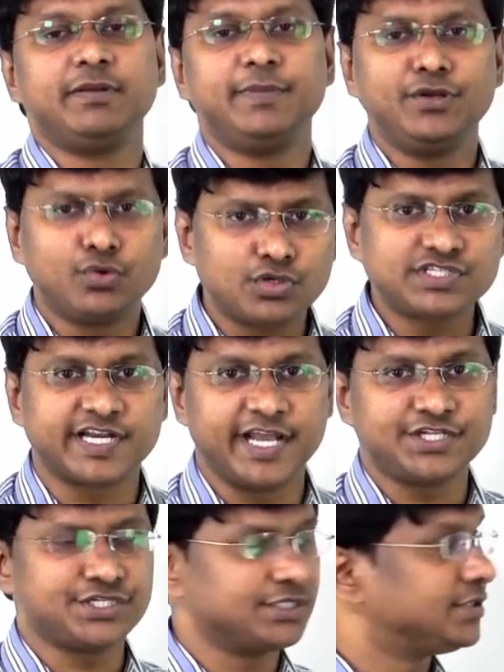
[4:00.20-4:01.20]
will be no
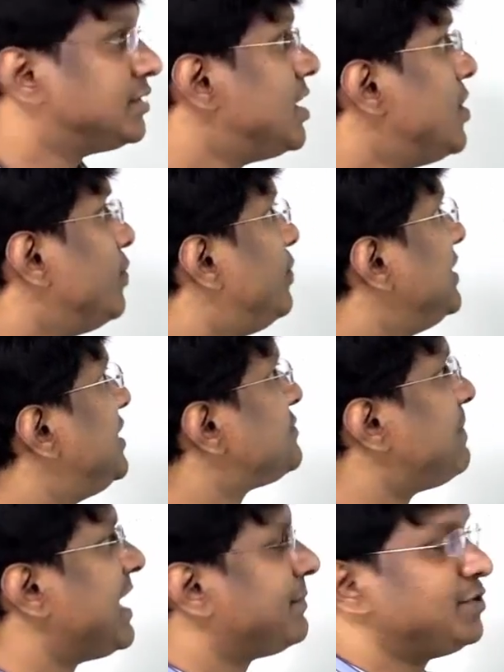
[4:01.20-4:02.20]
sedation with
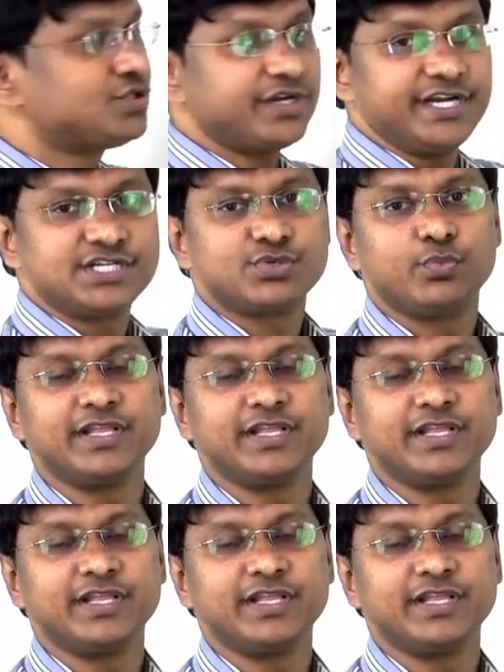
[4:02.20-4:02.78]
these barbiturates